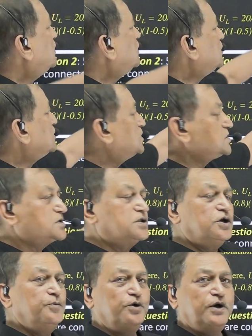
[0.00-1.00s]
this
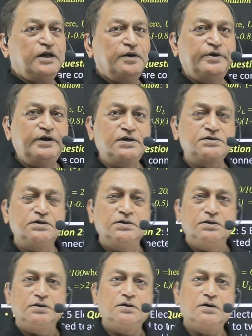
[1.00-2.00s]
thermodynamics
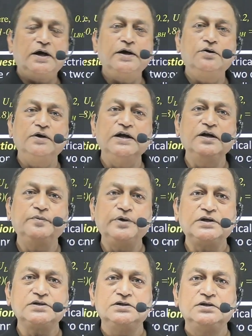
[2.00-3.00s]
or
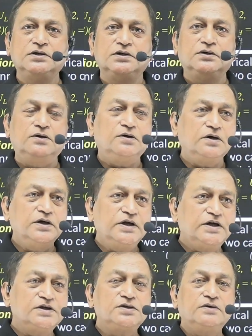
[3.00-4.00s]
hydrodynamics, or in
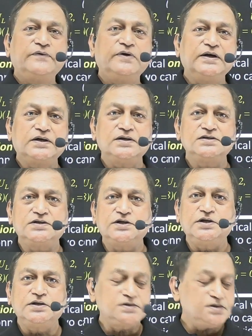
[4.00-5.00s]
case of
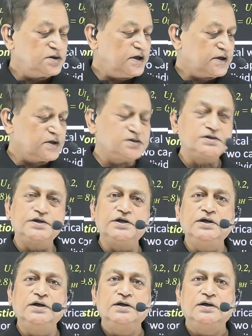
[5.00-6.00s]
electricity,
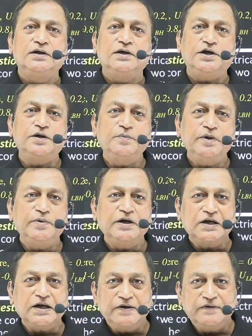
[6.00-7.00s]
it may be
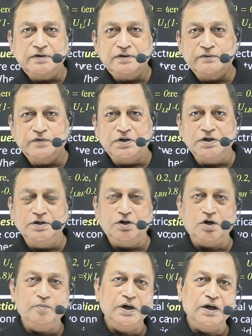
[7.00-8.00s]
derived with the
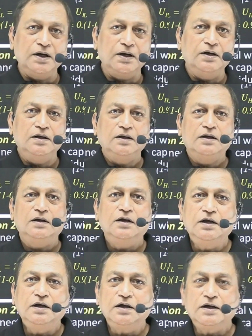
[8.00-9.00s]
normal
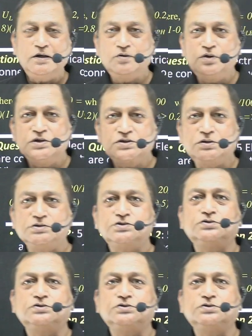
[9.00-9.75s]
calculus also,